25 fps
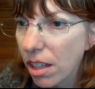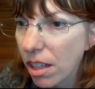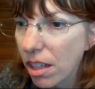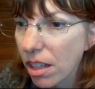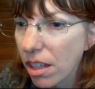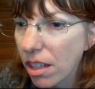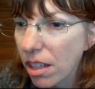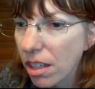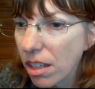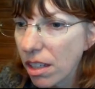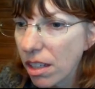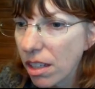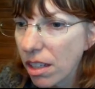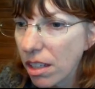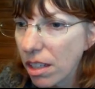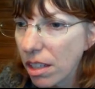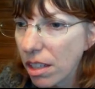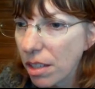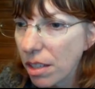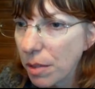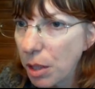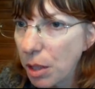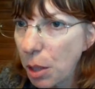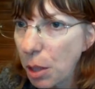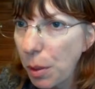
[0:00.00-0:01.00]

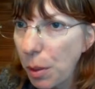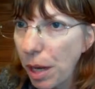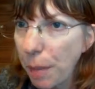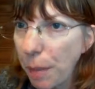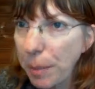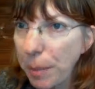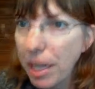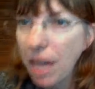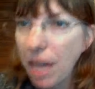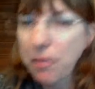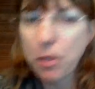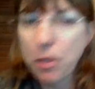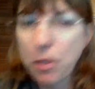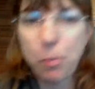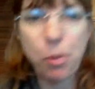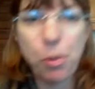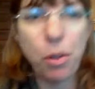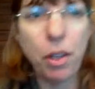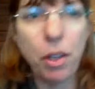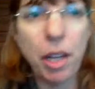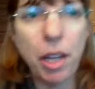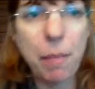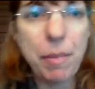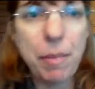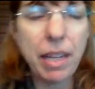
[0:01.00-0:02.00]
You know what? I'm going to have to
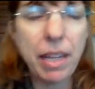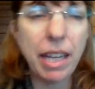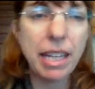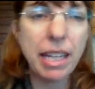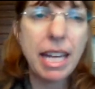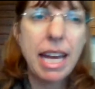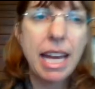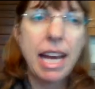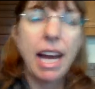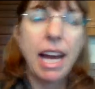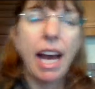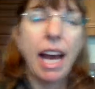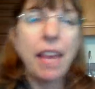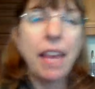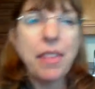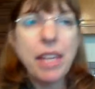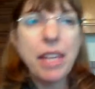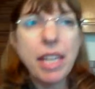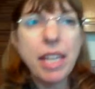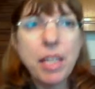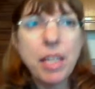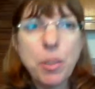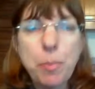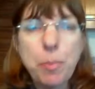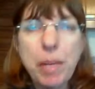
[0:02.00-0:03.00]
pull it up again. I
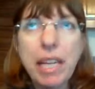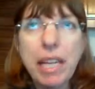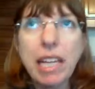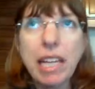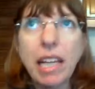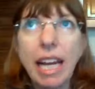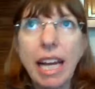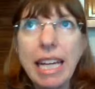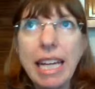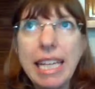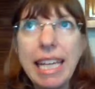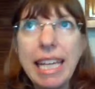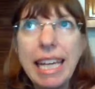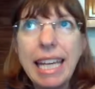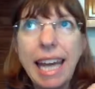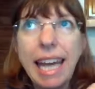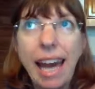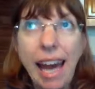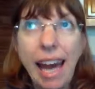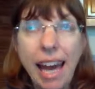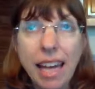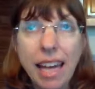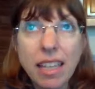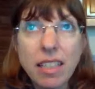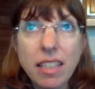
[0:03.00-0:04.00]
think it's
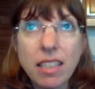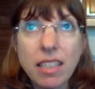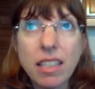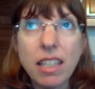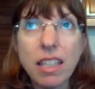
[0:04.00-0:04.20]
P90X.